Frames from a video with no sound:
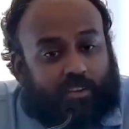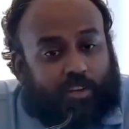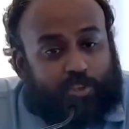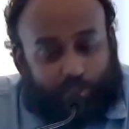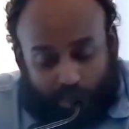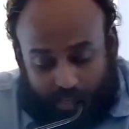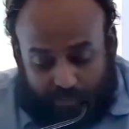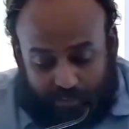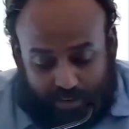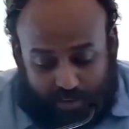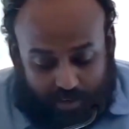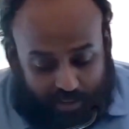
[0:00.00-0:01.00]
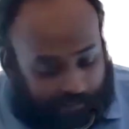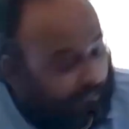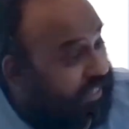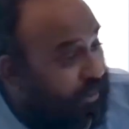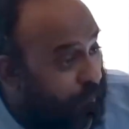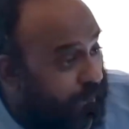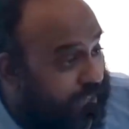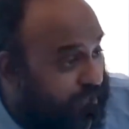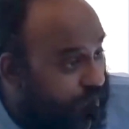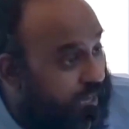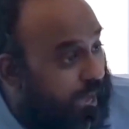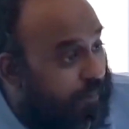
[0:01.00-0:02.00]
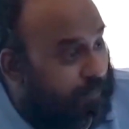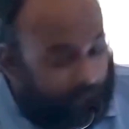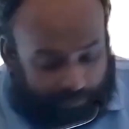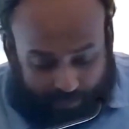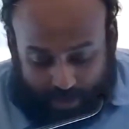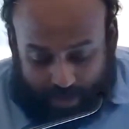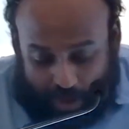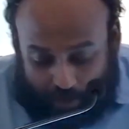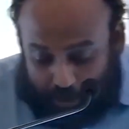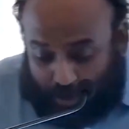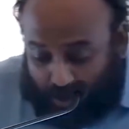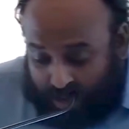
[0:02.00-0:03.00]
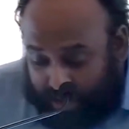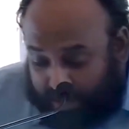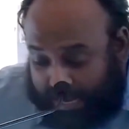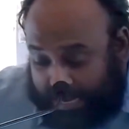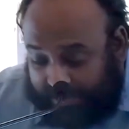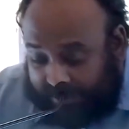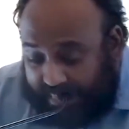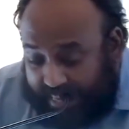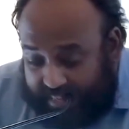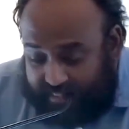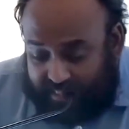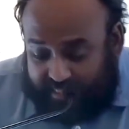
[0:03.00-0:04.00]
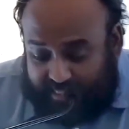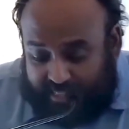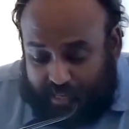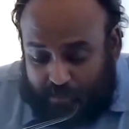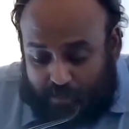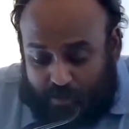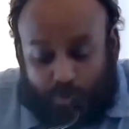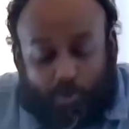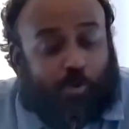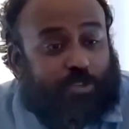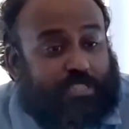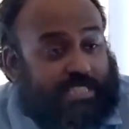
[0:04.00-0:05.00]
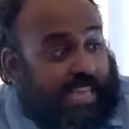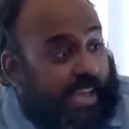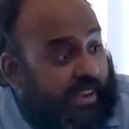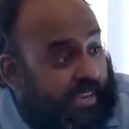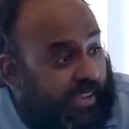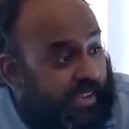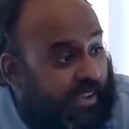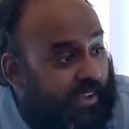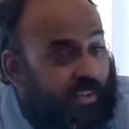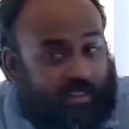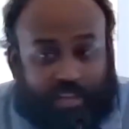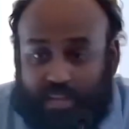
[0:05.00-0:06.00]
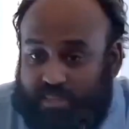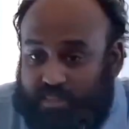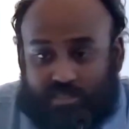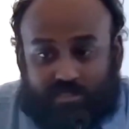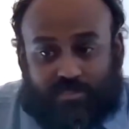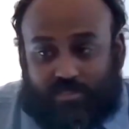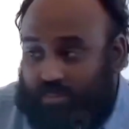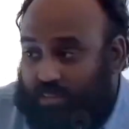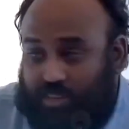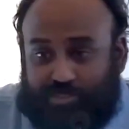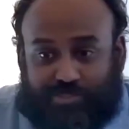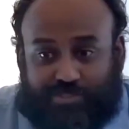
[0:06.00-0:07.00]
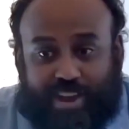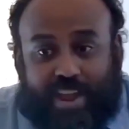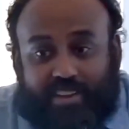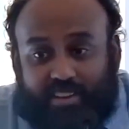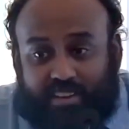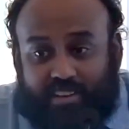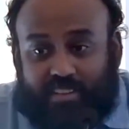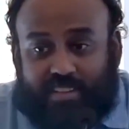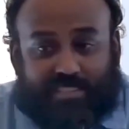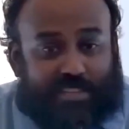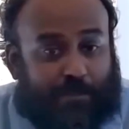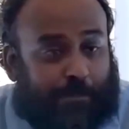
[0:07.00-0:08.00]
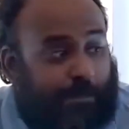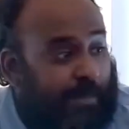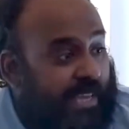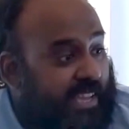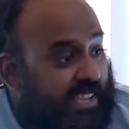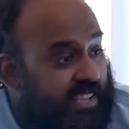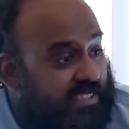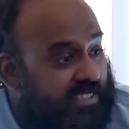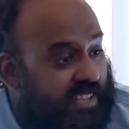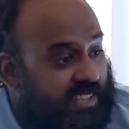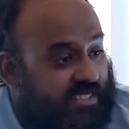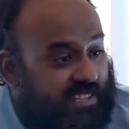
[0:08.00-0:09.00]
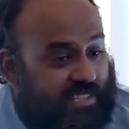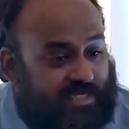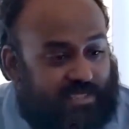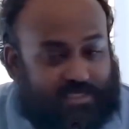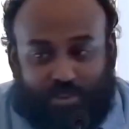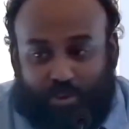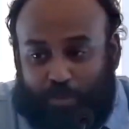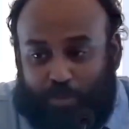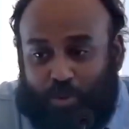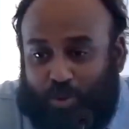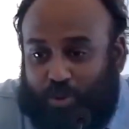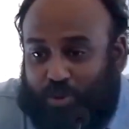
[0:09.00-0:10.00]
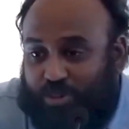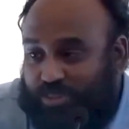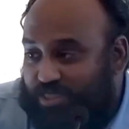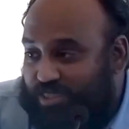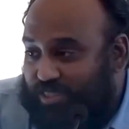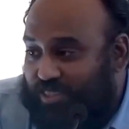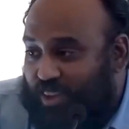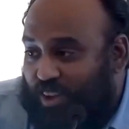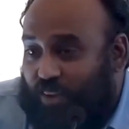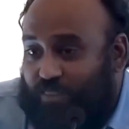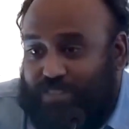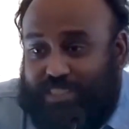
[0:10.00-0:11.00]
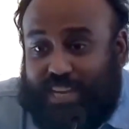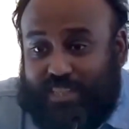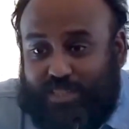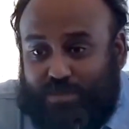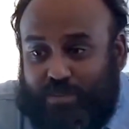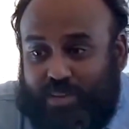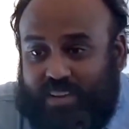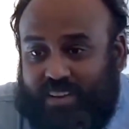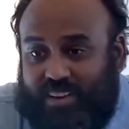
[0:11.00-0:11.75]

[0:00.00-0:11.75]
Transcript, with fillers: So even if in the weeks to come, we're going to read things that seem so scary. There's the dragon, there's the beast, there's this, you know, bowls of judgment.